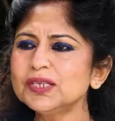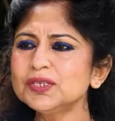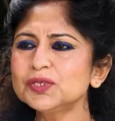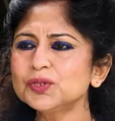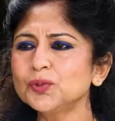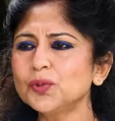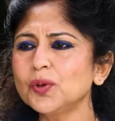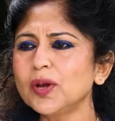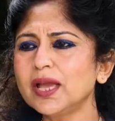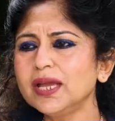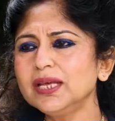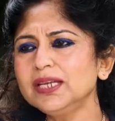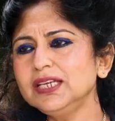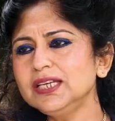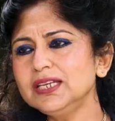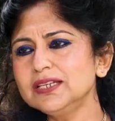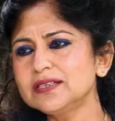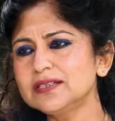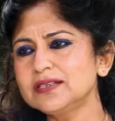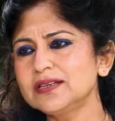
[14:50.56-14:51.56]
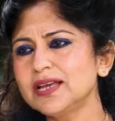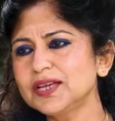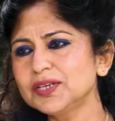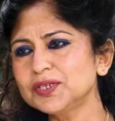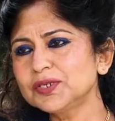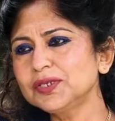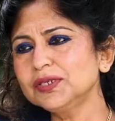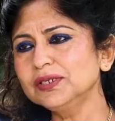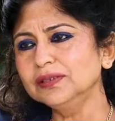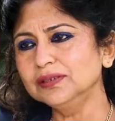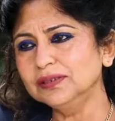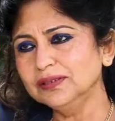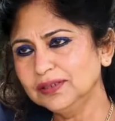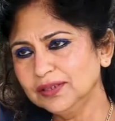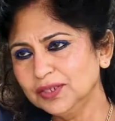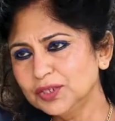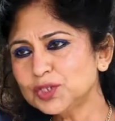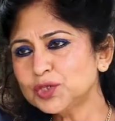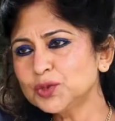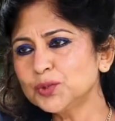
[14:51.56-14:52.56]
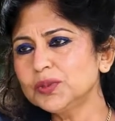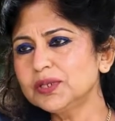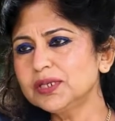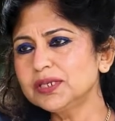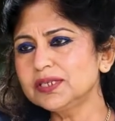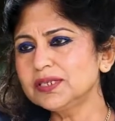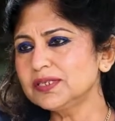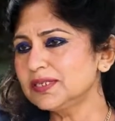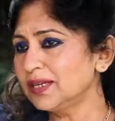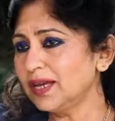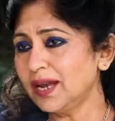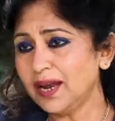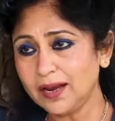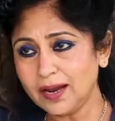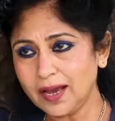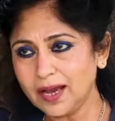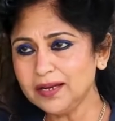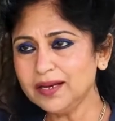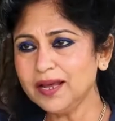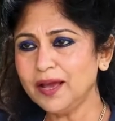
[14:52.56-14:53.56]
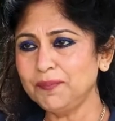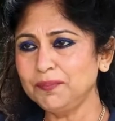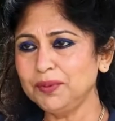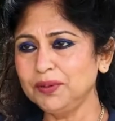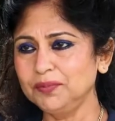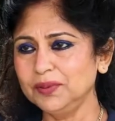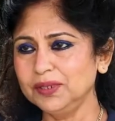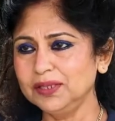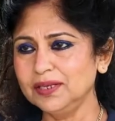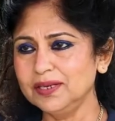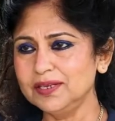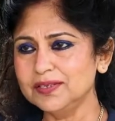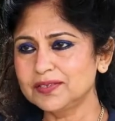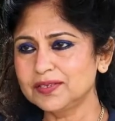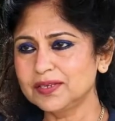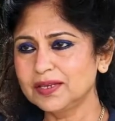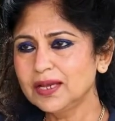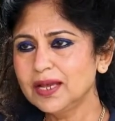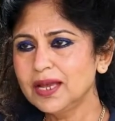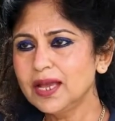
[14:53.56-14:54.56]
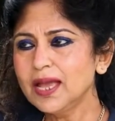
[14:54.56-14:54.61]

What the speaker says: think so any international student is unhappy with us.